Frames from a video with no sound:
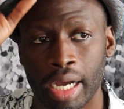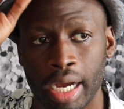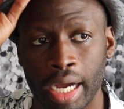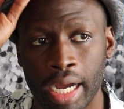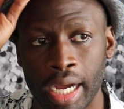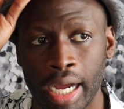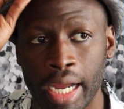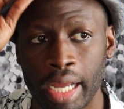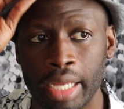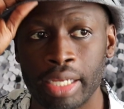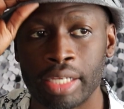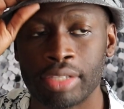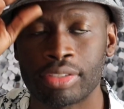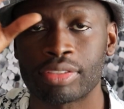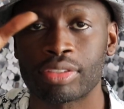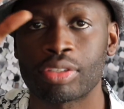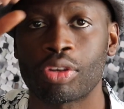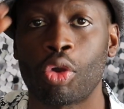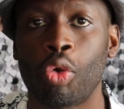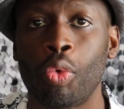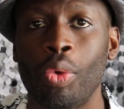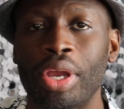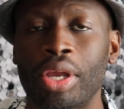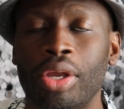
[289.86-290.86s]
uh,
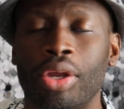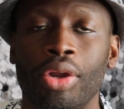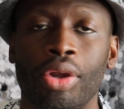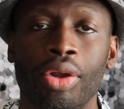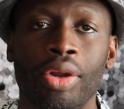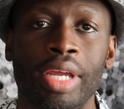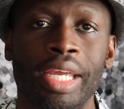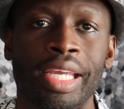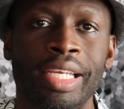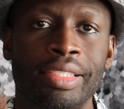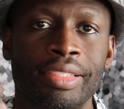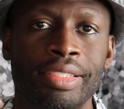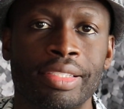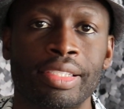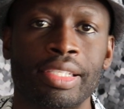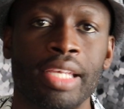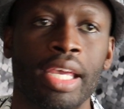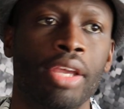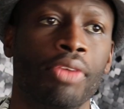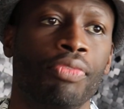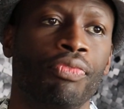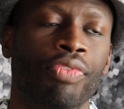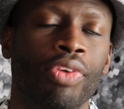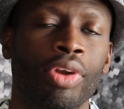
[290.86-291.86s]
it's quicker, it's
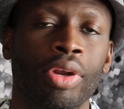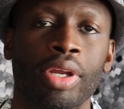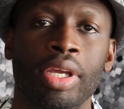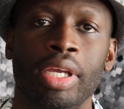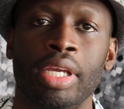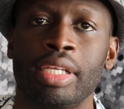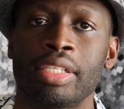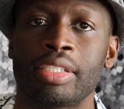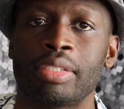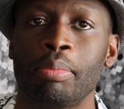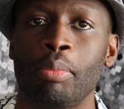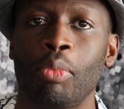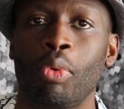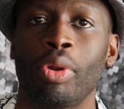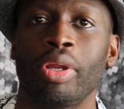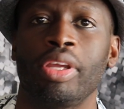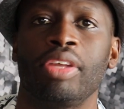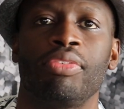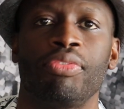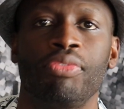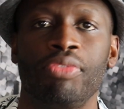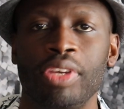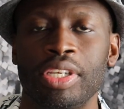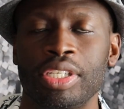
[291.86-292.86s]
safer, it's more
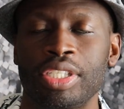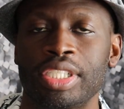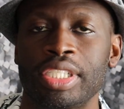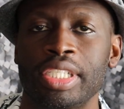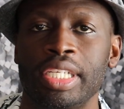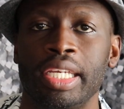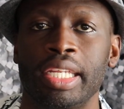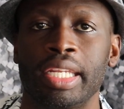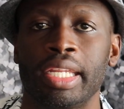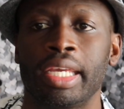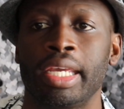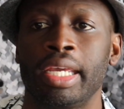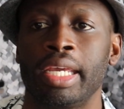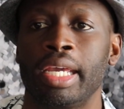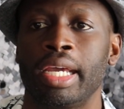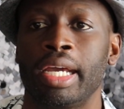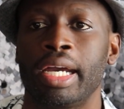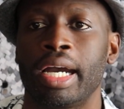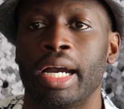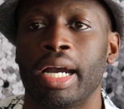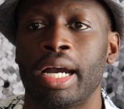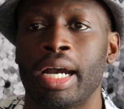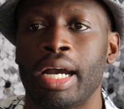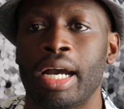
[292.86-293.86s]
efficient.
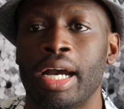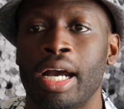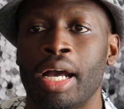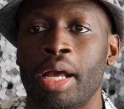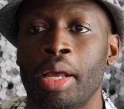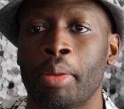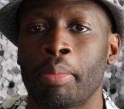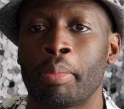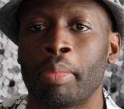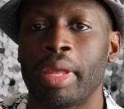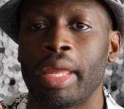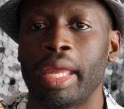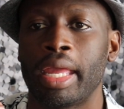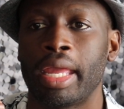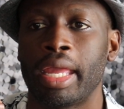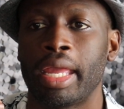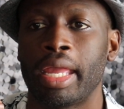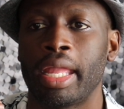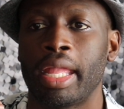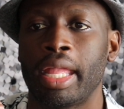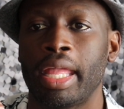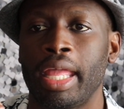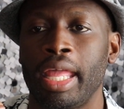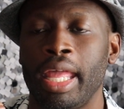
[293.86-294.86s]
Um,
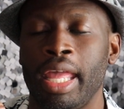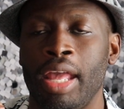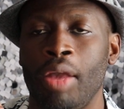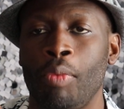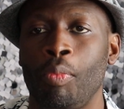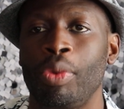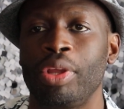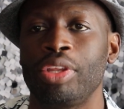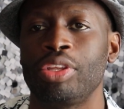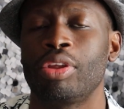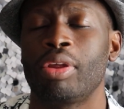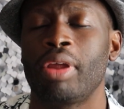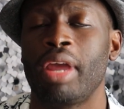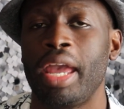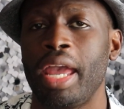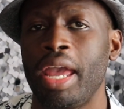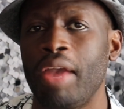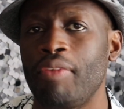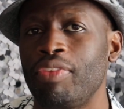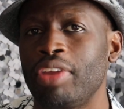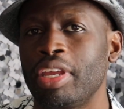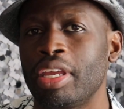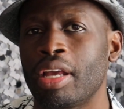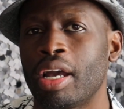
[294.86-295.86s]
and when you're
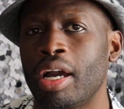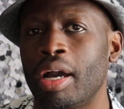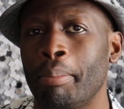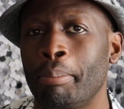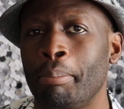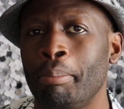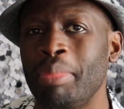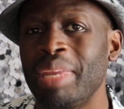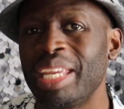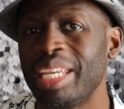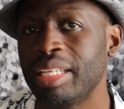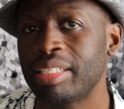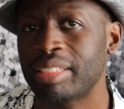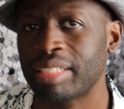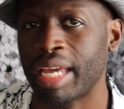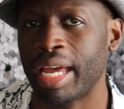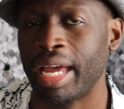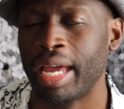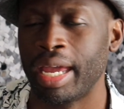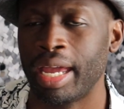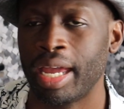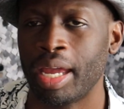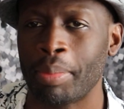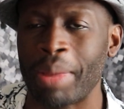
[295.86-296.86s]
having me
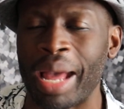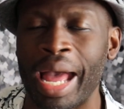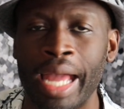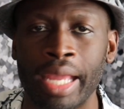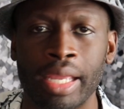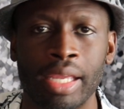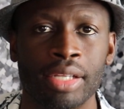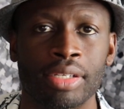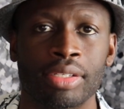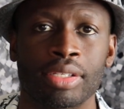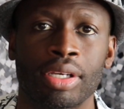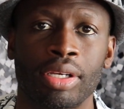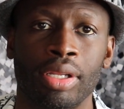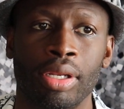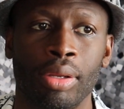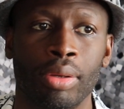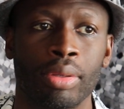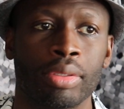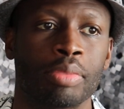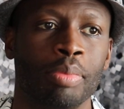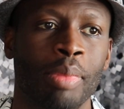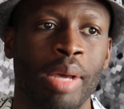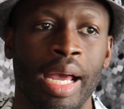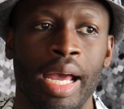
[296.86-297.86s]
time, I get to
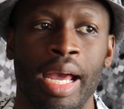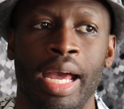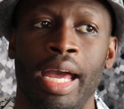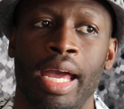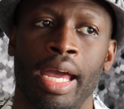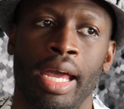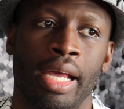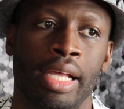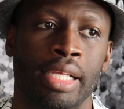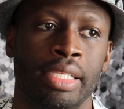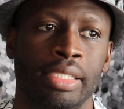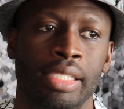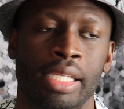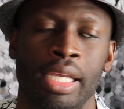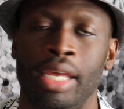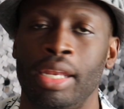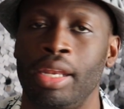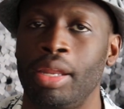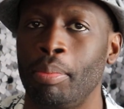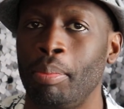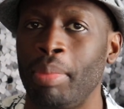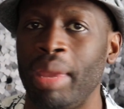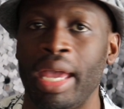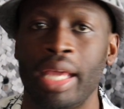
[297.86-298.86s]
close my eyes
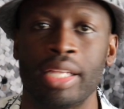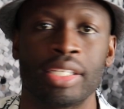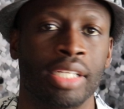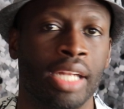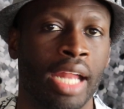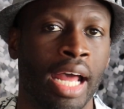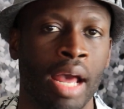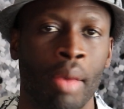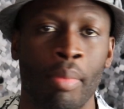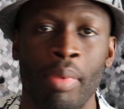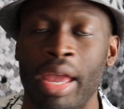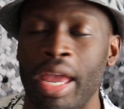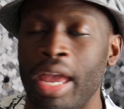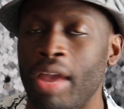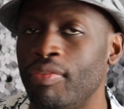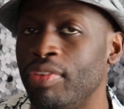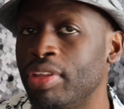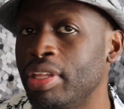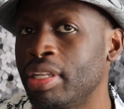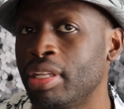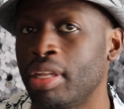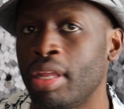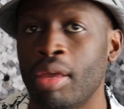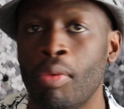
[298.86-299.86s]
and imagine I'm
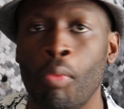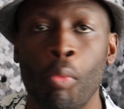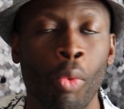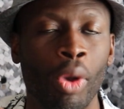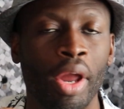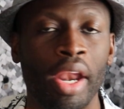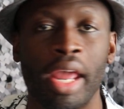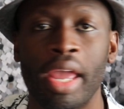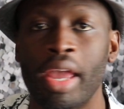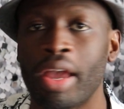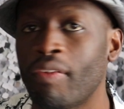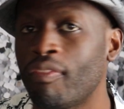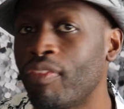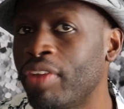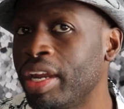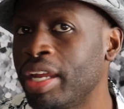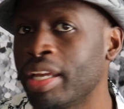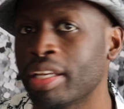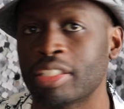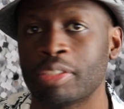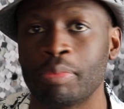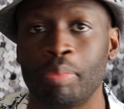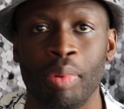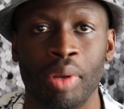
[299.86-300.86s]
having whatever
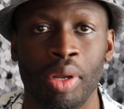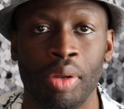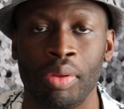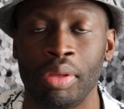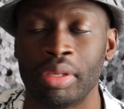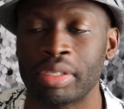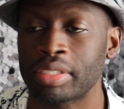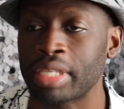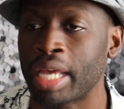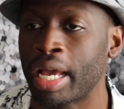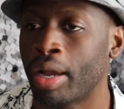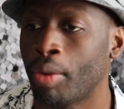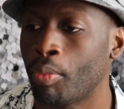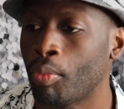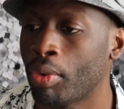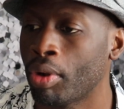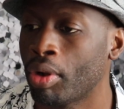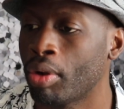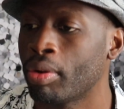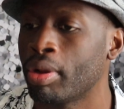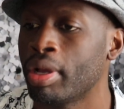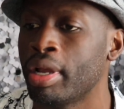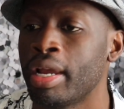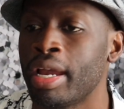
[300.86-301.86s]
experience I
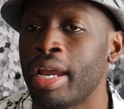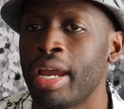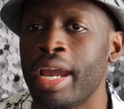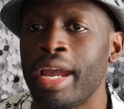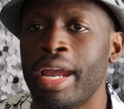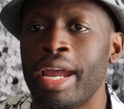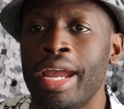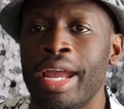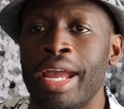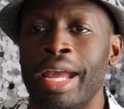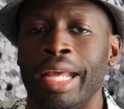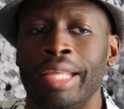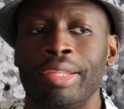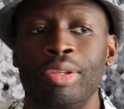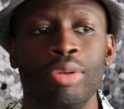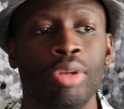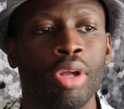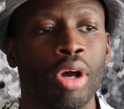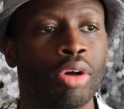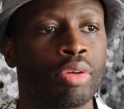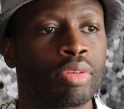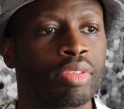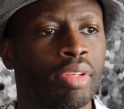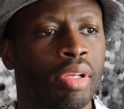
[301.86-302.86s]
want. You
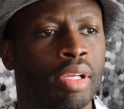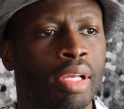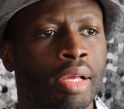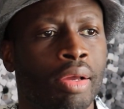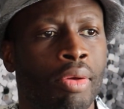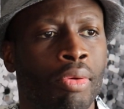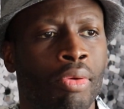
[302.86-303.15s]
know,